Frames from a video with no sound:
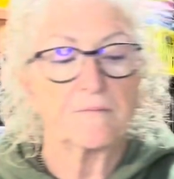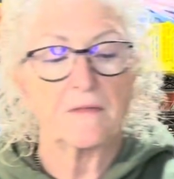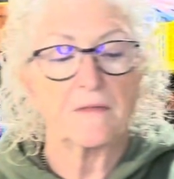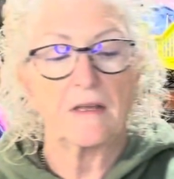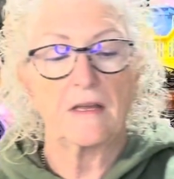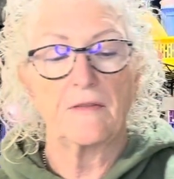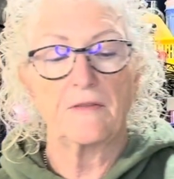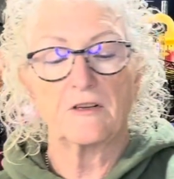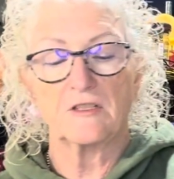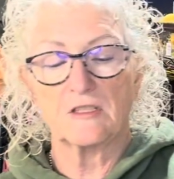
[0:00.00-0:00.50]

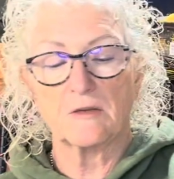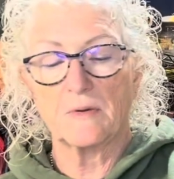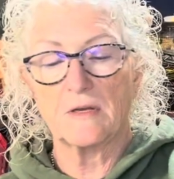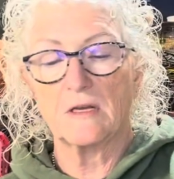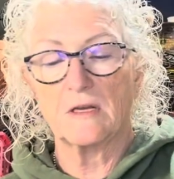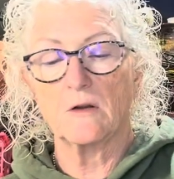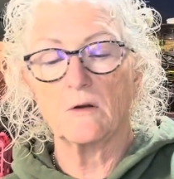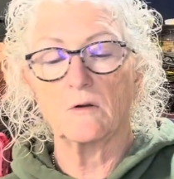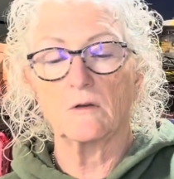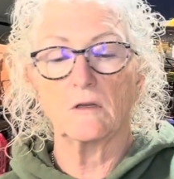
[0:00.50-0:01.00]
and there's a
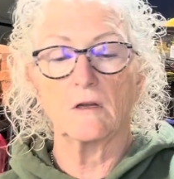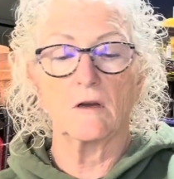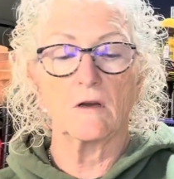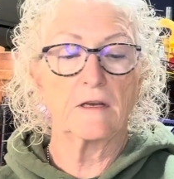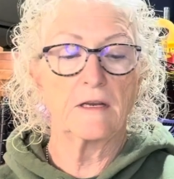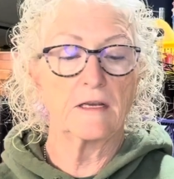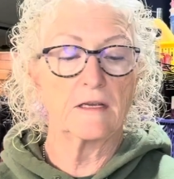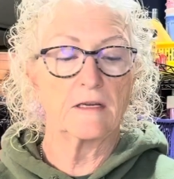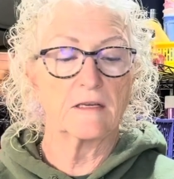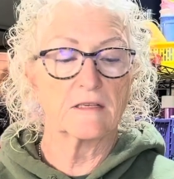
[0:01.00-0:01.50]
pinhole
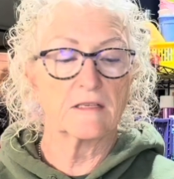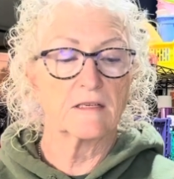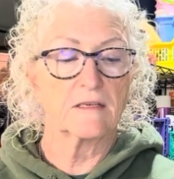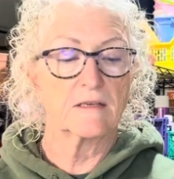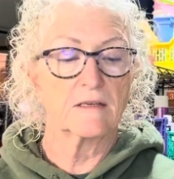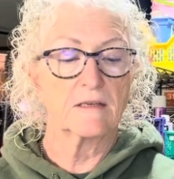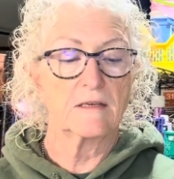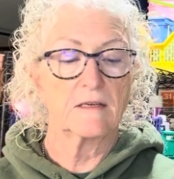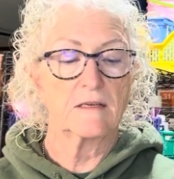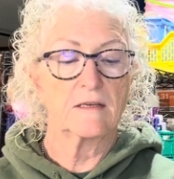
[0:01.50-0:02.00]
on it.
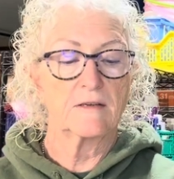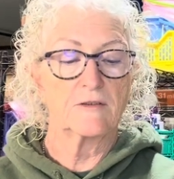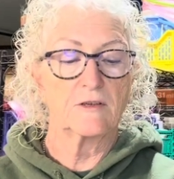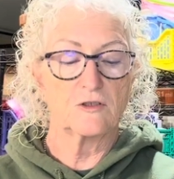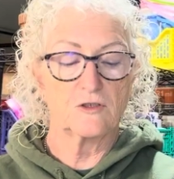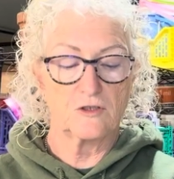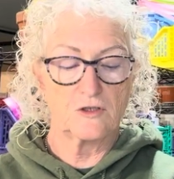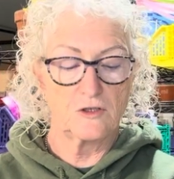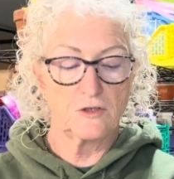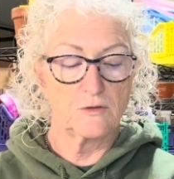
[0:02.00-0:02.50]
There's
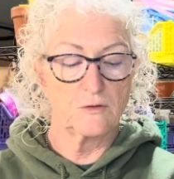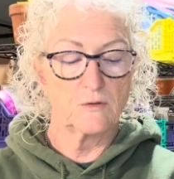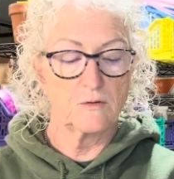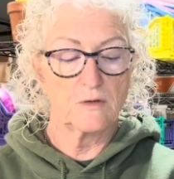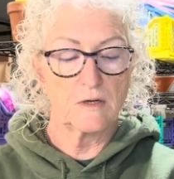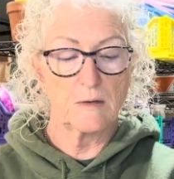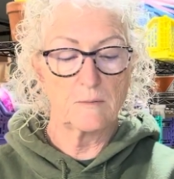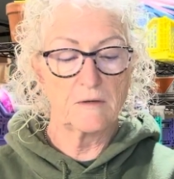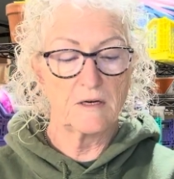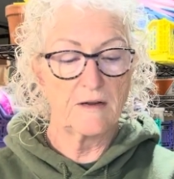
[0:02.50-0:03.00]
2.
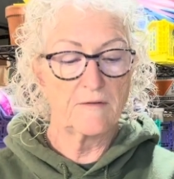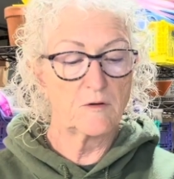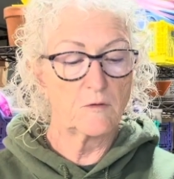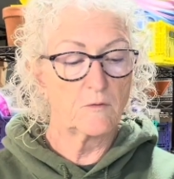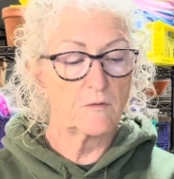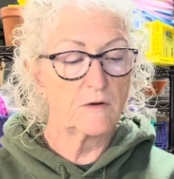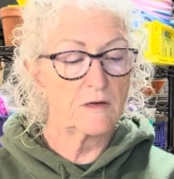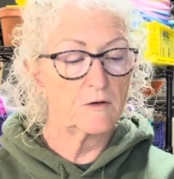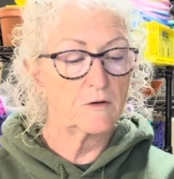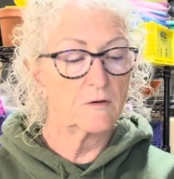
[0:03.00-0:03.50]
I'm gonna have to
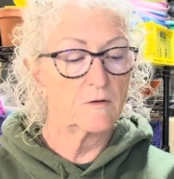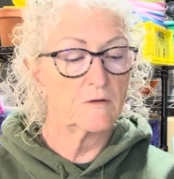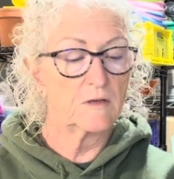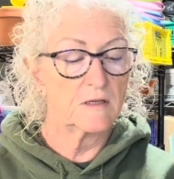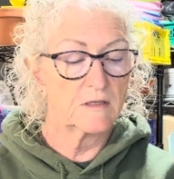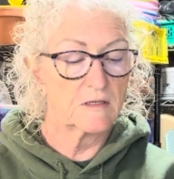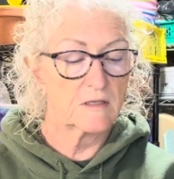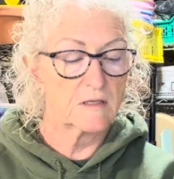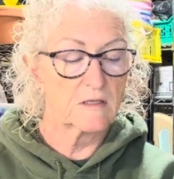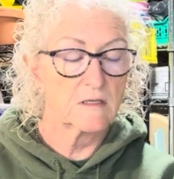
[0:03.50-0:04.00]
redo
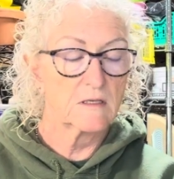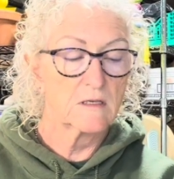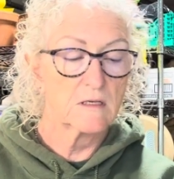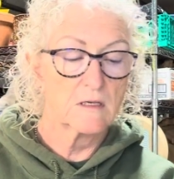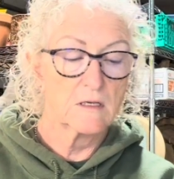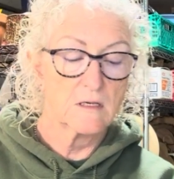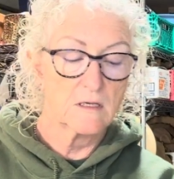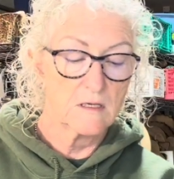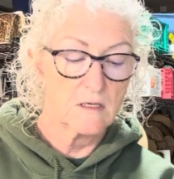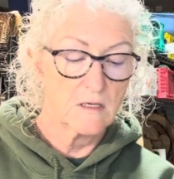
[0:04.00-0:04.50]
these
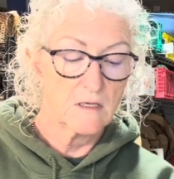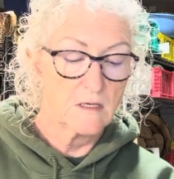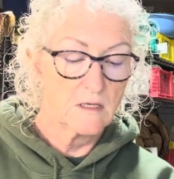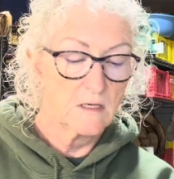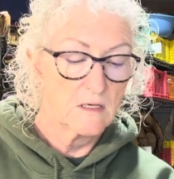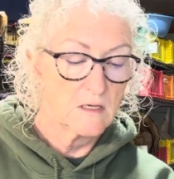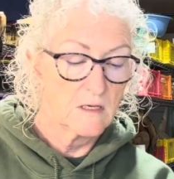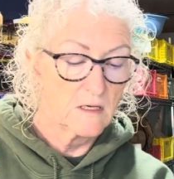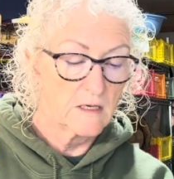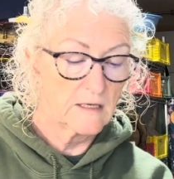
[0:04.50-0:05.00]

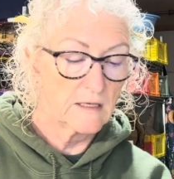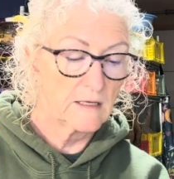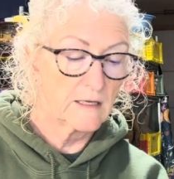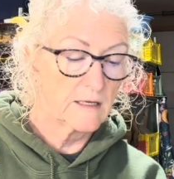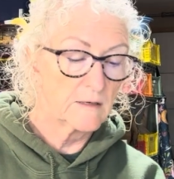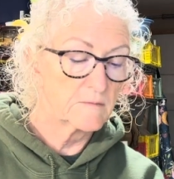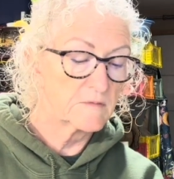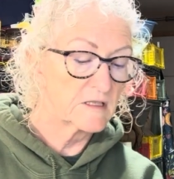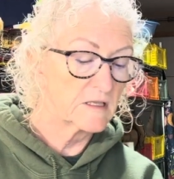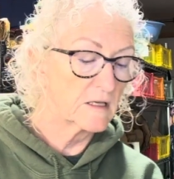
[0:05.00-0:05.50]
and let
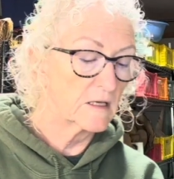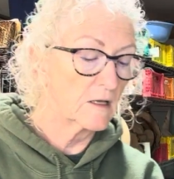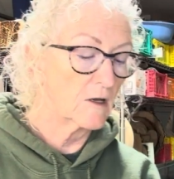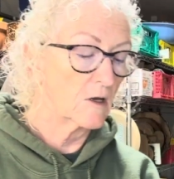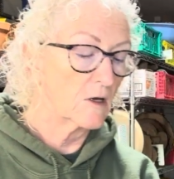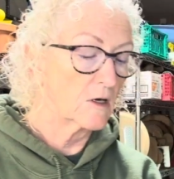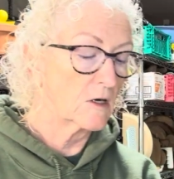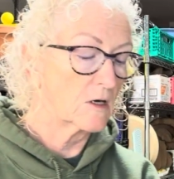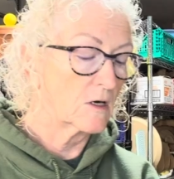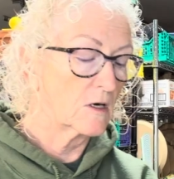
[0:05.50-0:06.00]
them sit
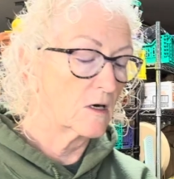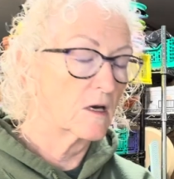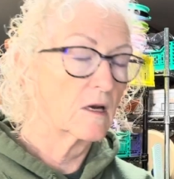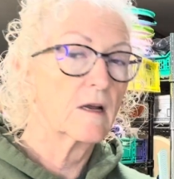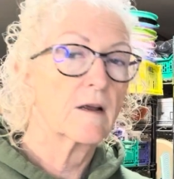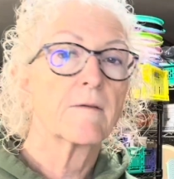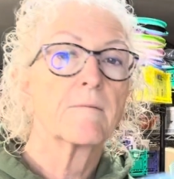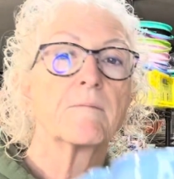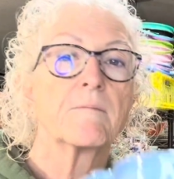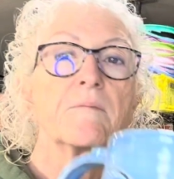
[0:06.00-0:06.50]
longer.
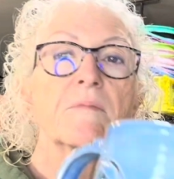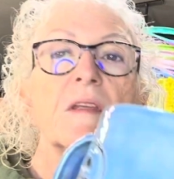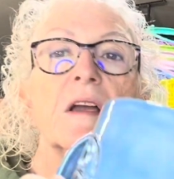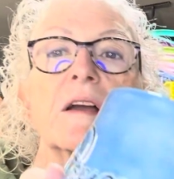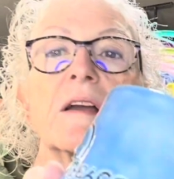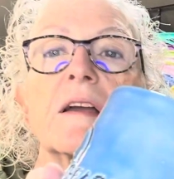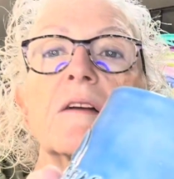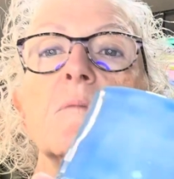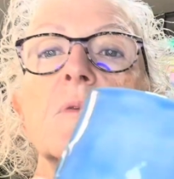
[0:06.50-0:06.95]
I have